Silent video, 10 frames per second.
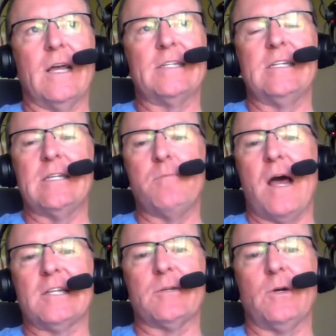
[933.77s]
SEC
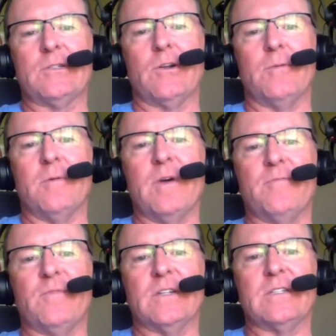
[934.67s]
basketball tournament in
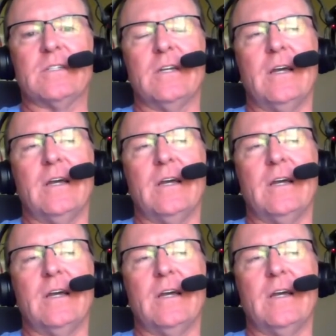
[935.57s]
Memphis,